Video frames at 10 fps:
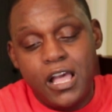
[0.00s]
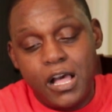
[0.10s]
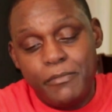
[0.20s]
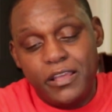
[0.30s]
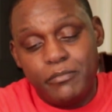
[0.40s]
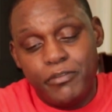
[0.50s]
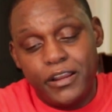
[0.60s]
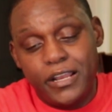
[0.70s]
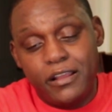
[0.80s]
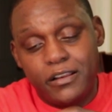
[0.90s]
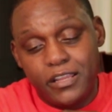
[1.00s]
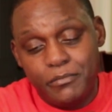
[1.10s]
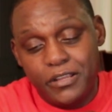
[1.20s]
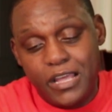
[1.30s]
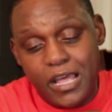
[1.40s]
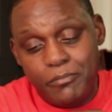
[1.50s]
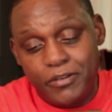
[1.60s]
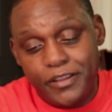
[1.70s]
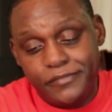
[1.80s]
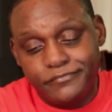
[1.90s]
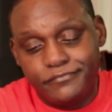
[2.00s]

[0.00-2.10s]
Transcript: I'ma have to break down and get me a hot plate.